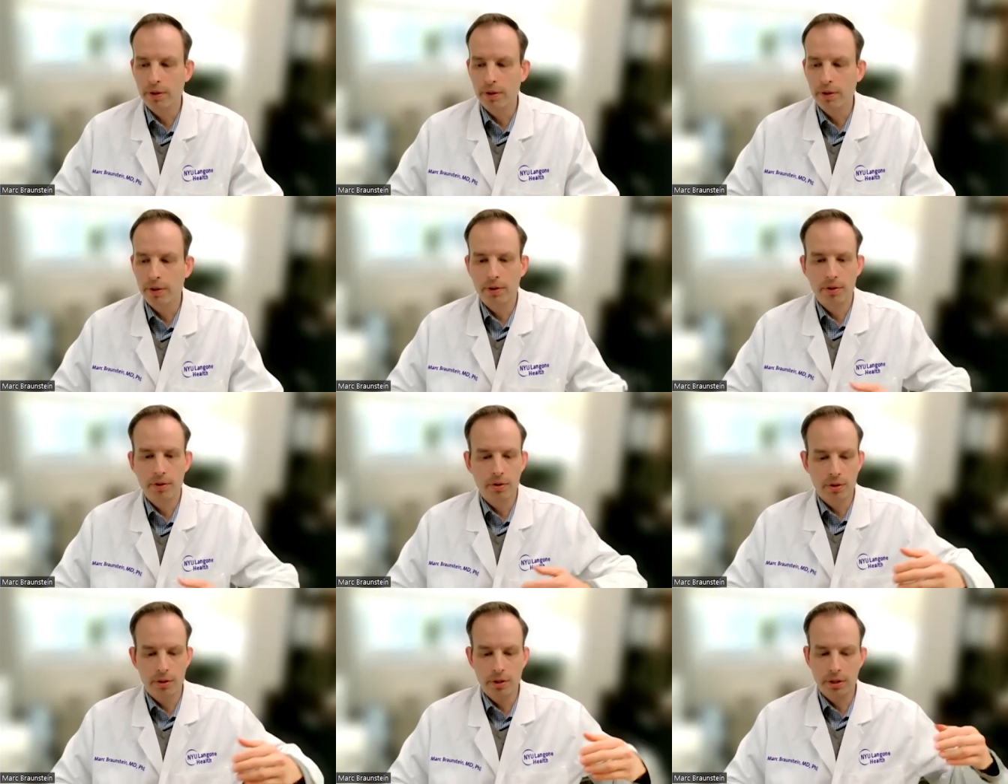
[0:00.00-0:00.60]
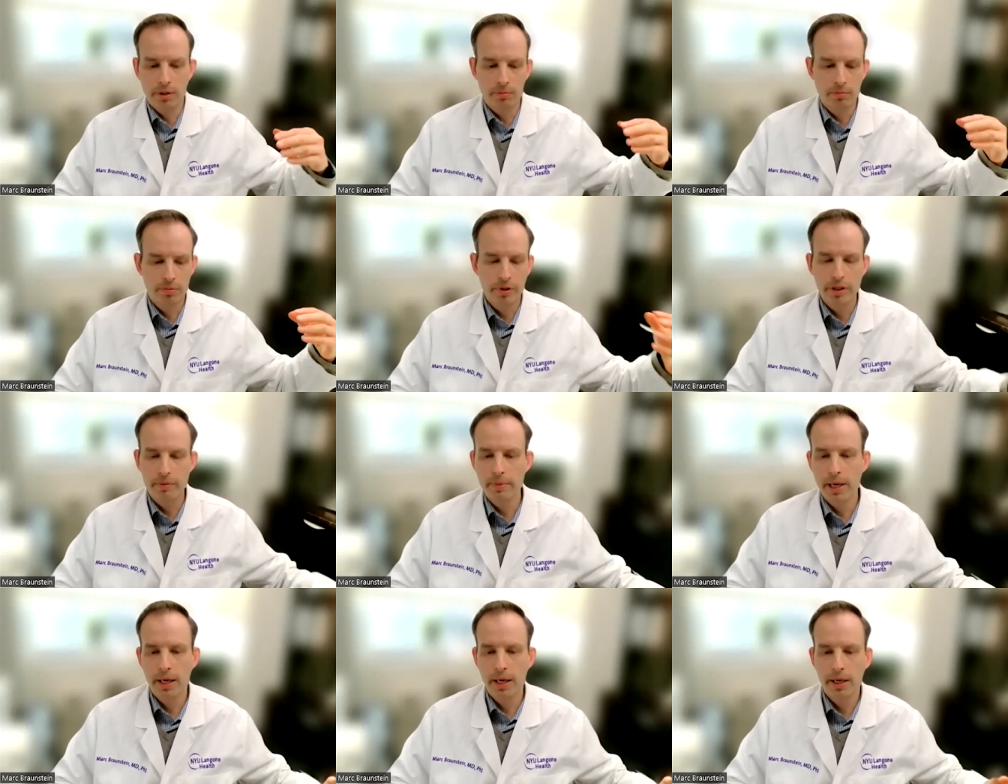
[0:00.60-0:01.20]
you're
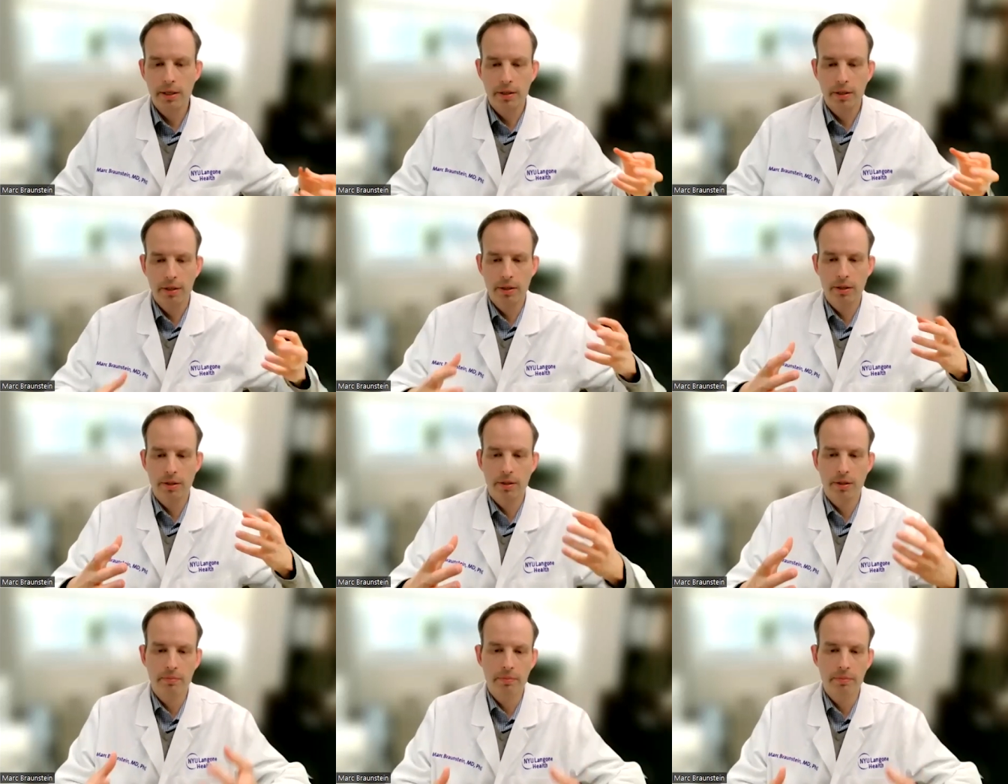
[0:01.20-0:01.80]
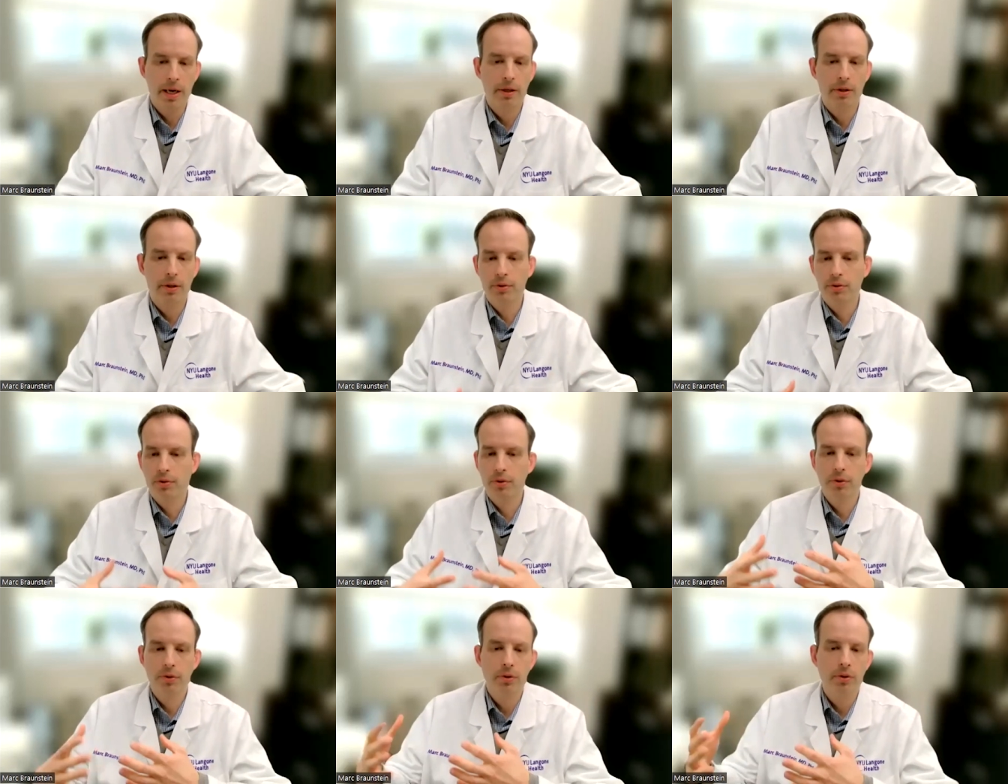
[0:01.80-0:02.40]
pre-med in medical
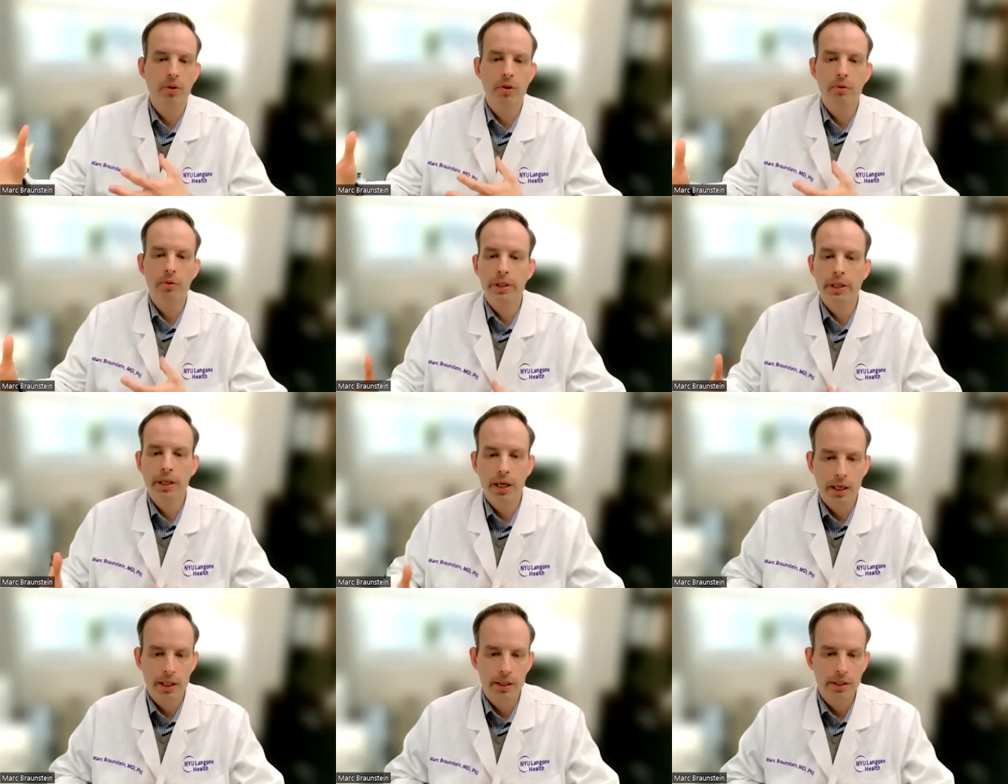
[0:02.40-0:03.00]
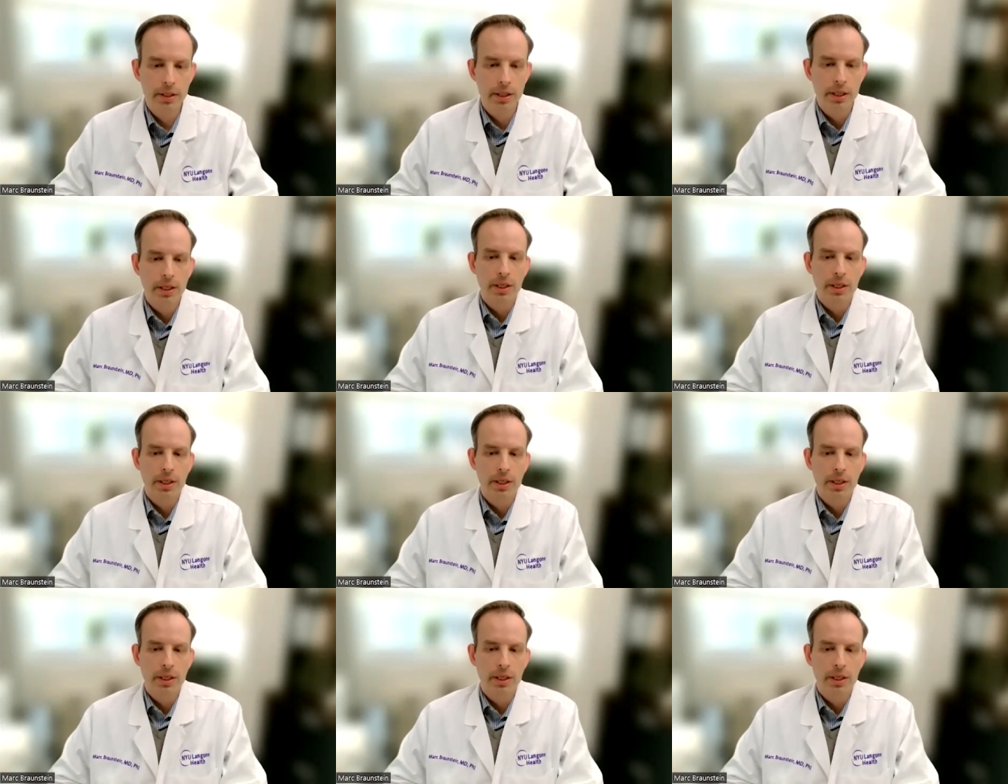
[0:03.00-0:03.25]
school or beyond.